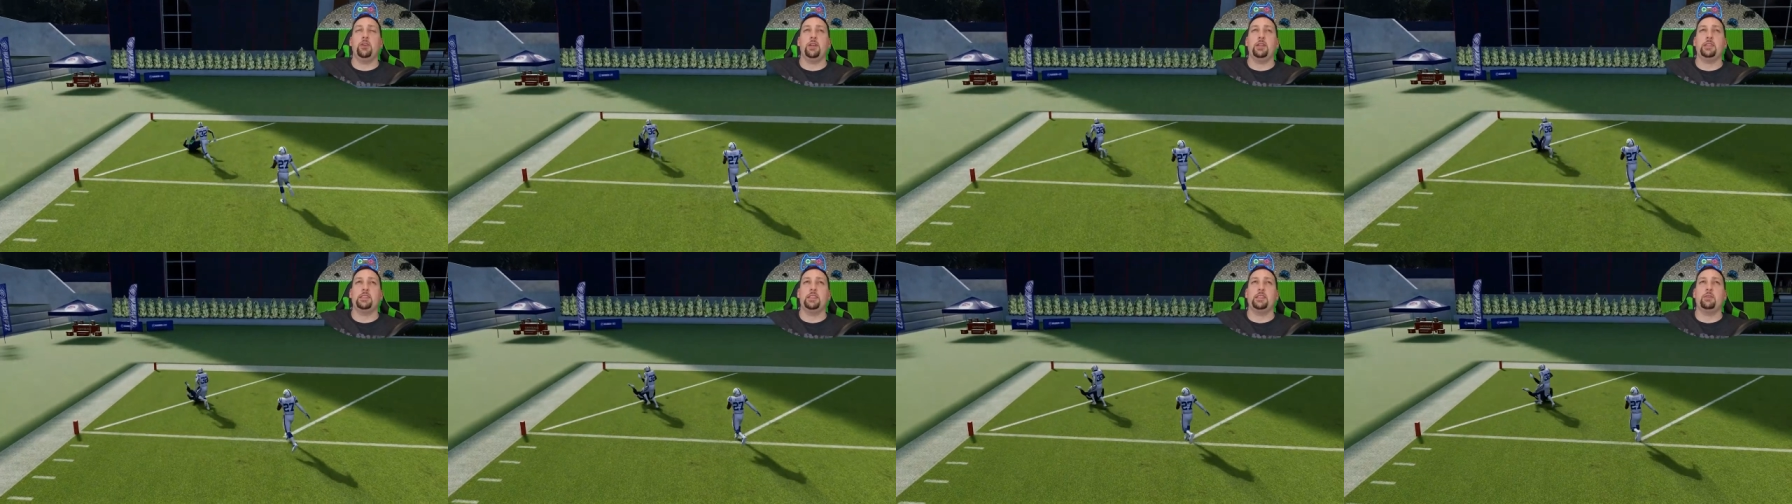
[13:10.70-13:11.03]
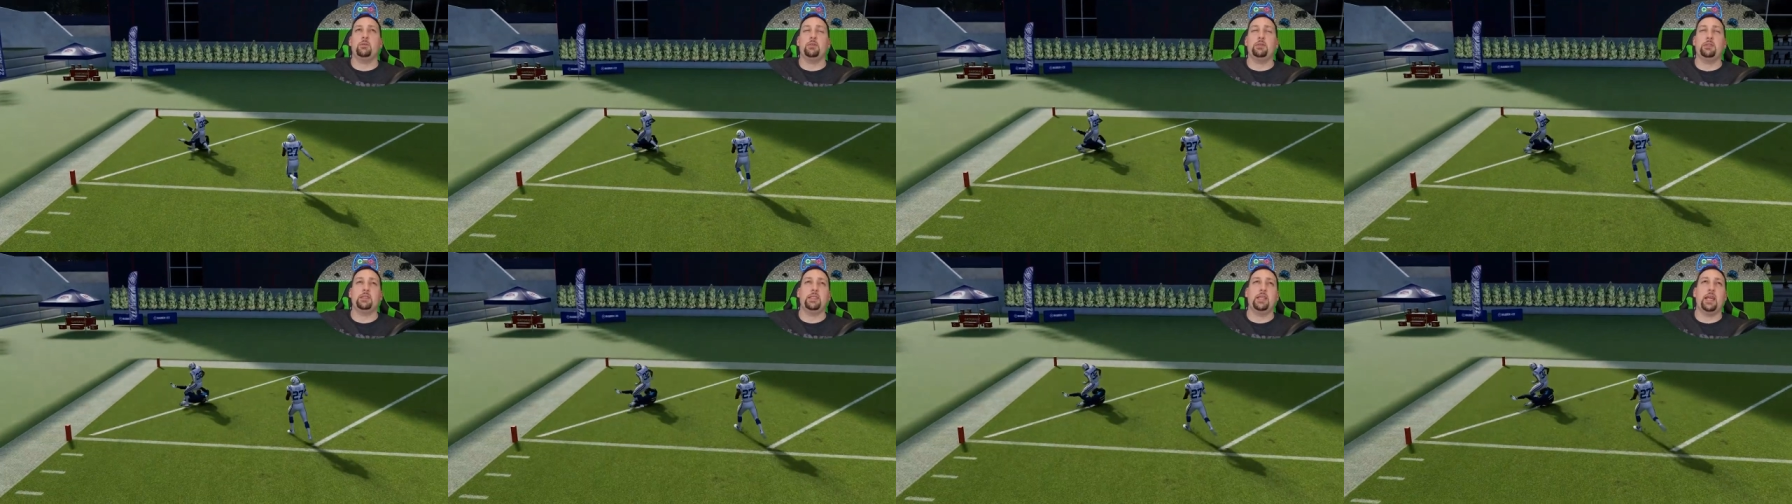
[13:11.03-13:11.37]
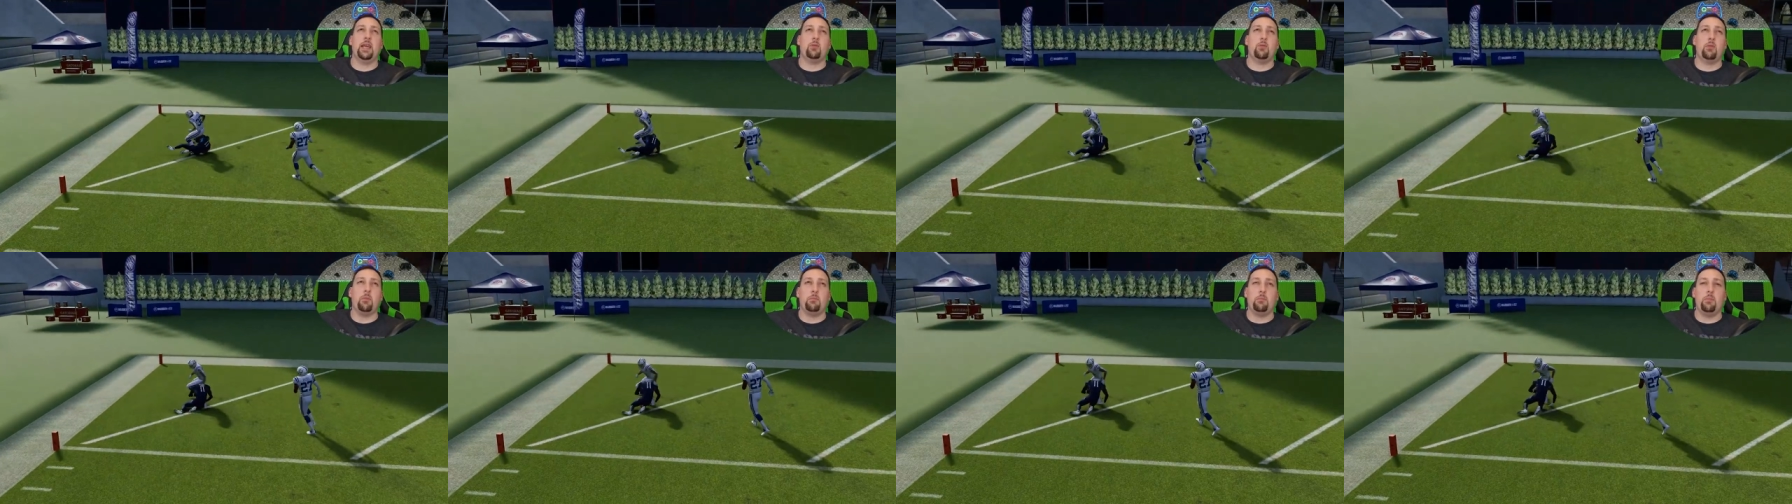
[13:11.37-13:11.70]
And you can see, once
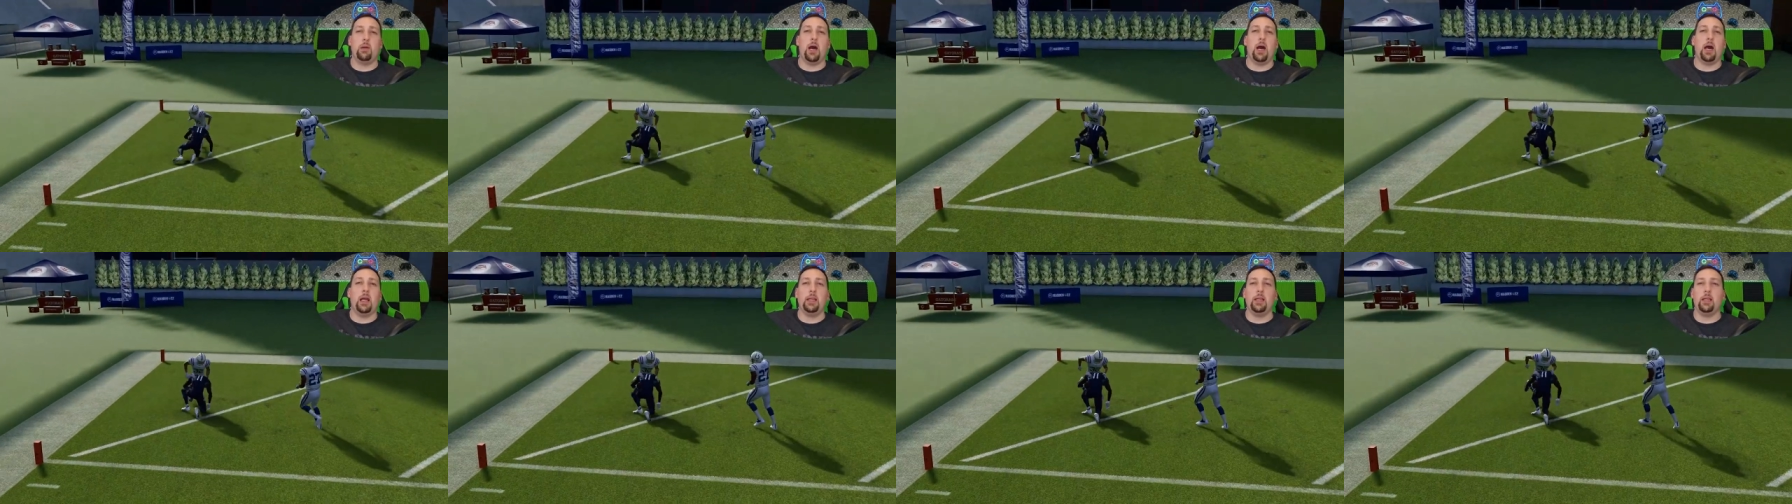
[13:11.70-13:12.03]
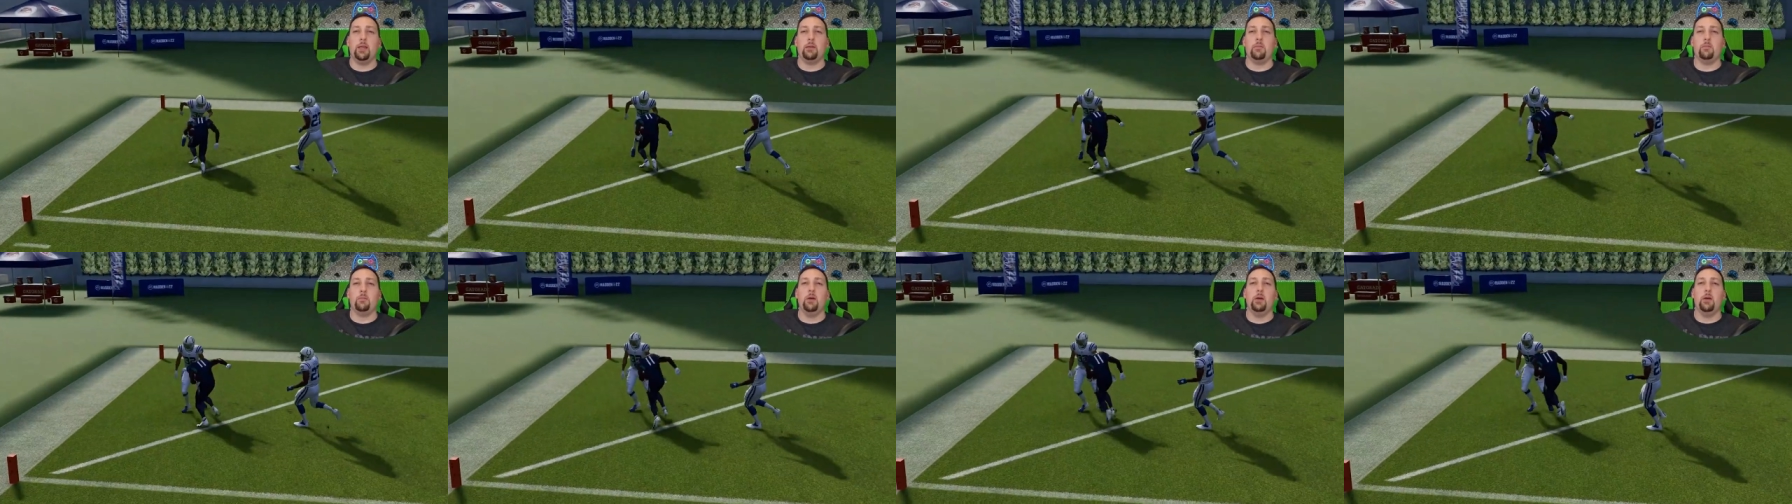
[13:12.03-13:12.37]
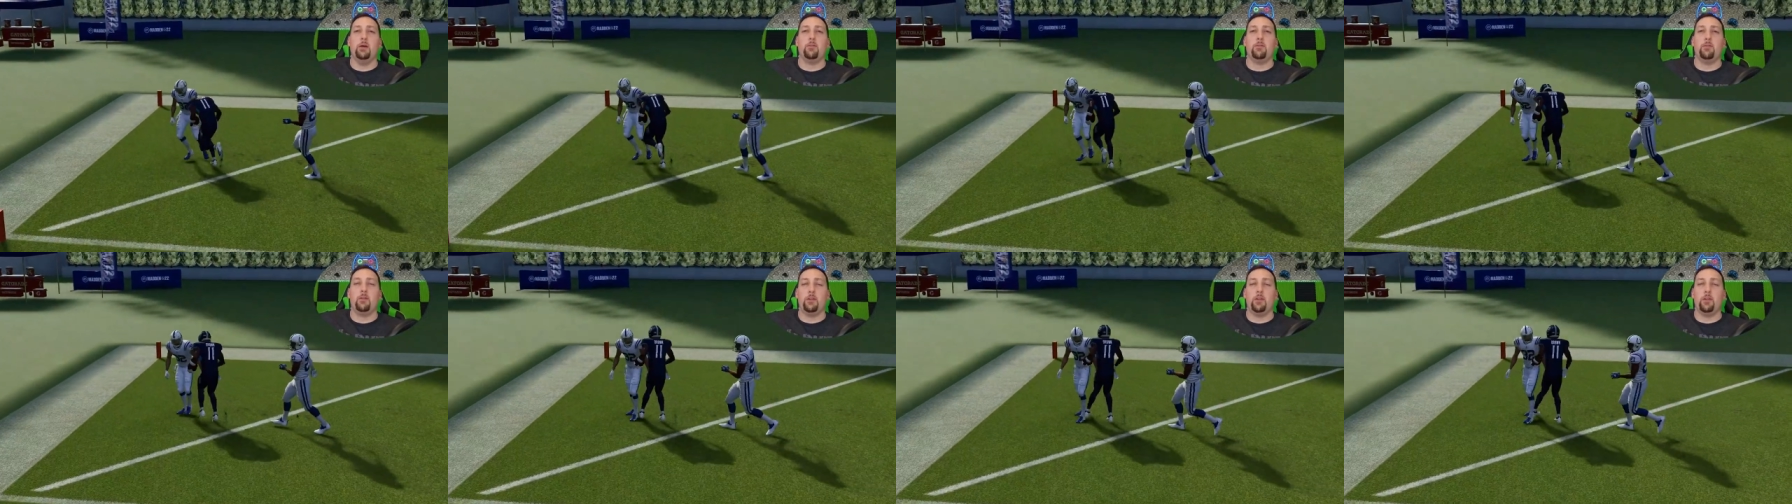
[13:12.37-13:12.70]
again, we're bodying him
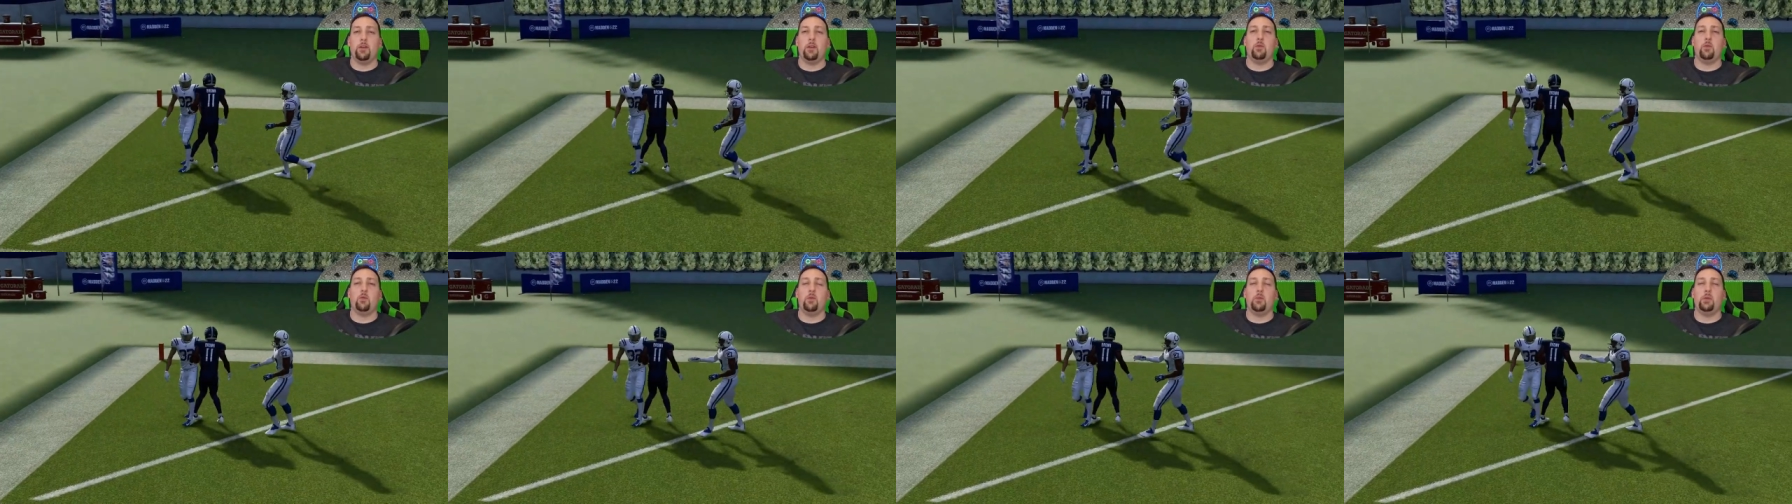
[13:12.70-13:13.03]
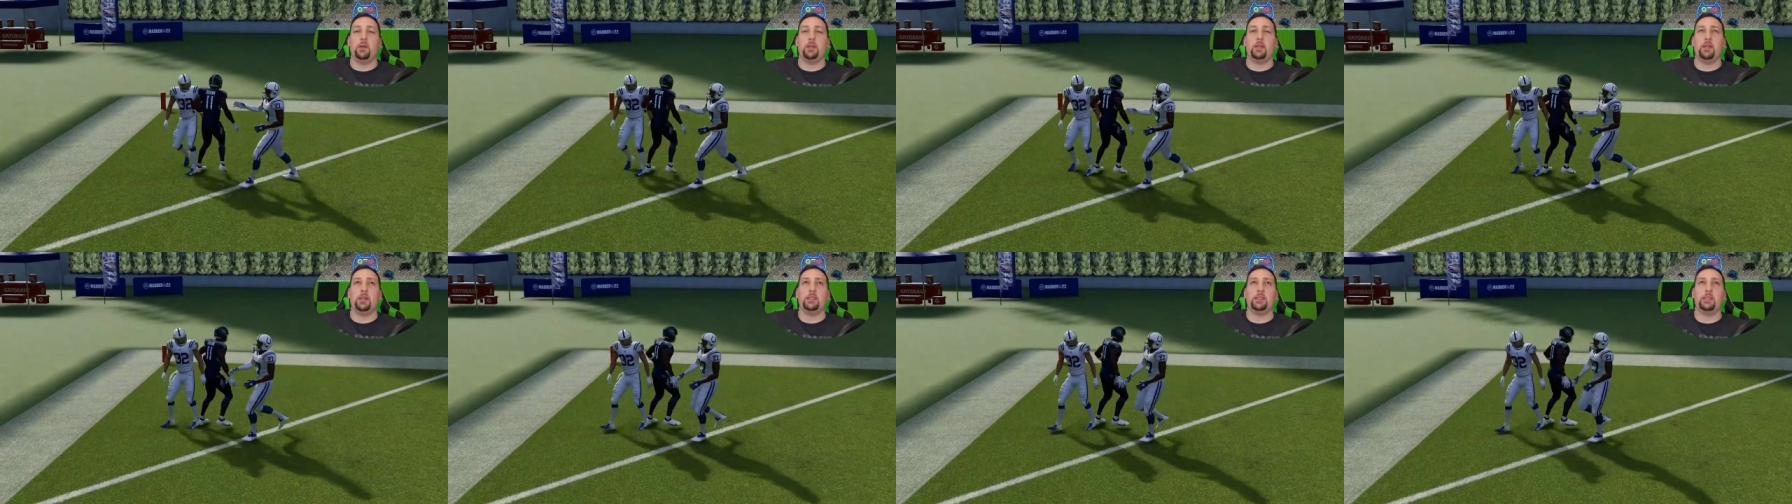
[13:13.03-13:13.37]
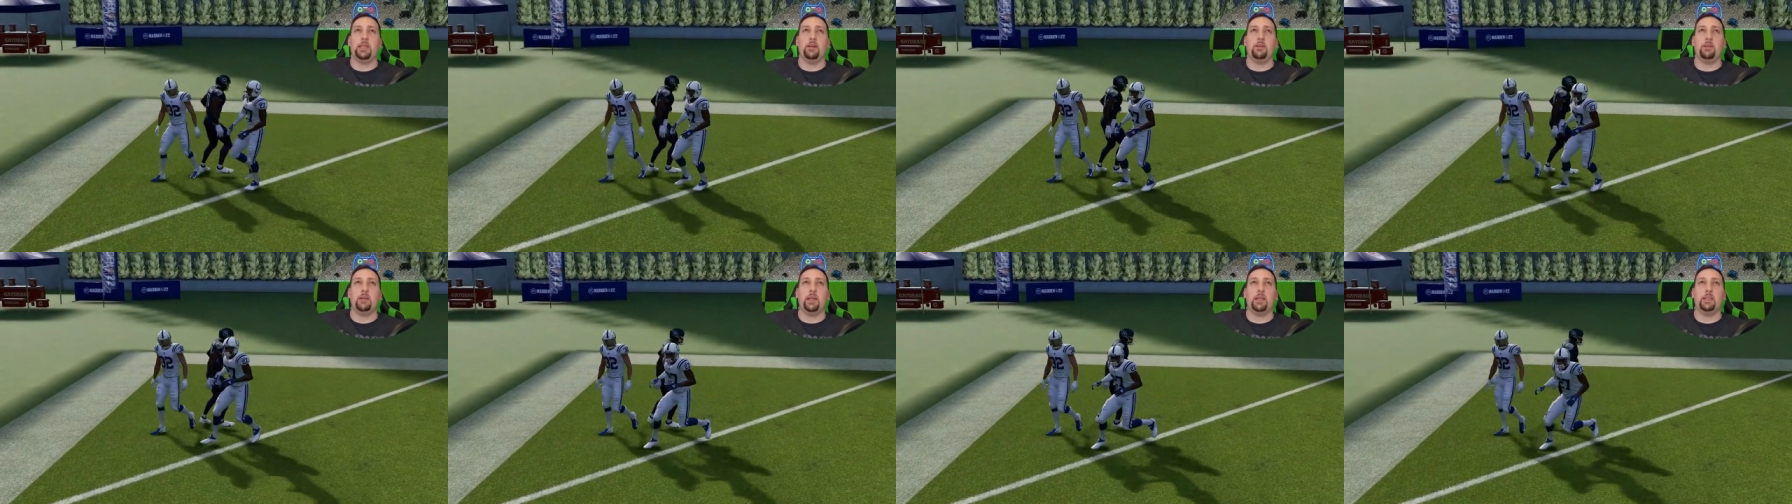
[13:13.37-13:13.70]
for another one-play
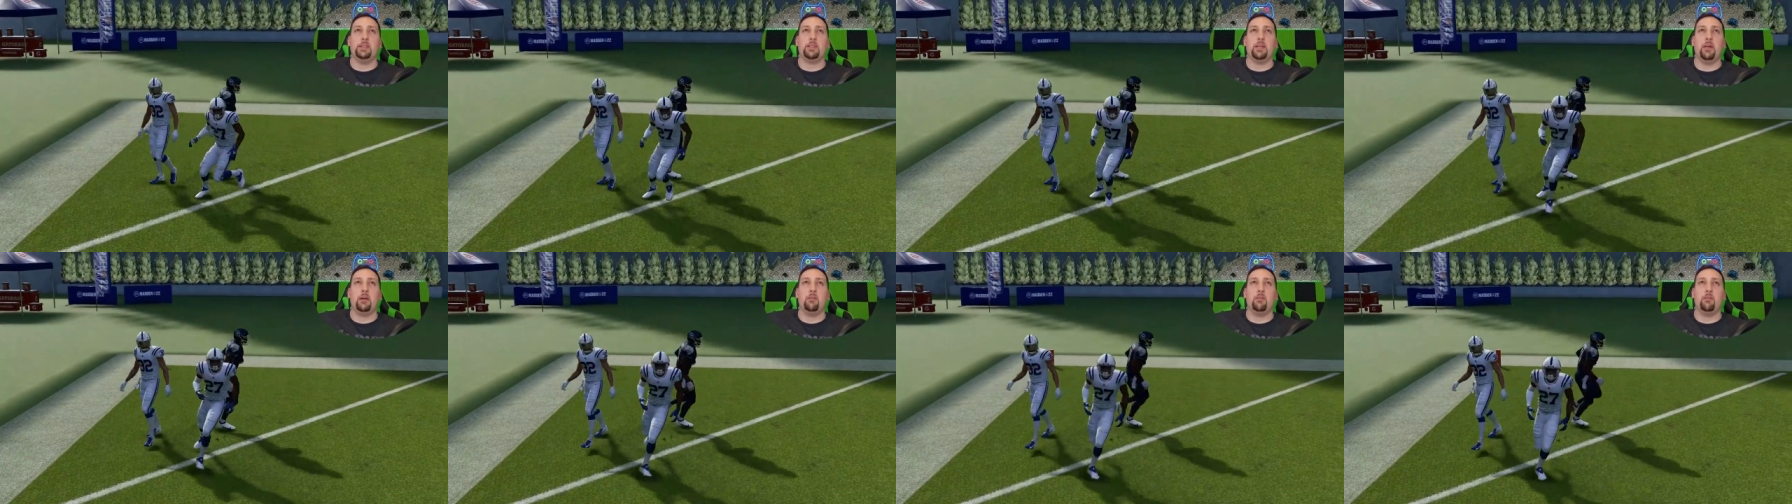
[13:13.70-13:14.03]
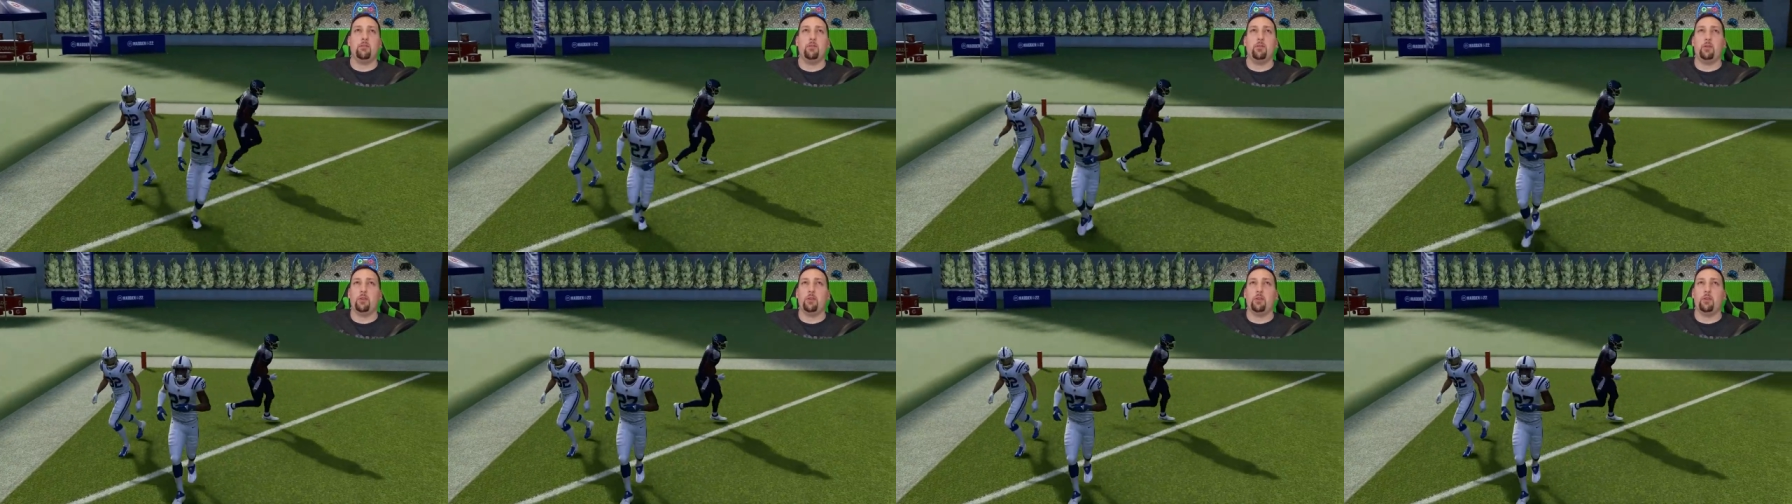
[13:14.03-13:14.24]
touchdown against cover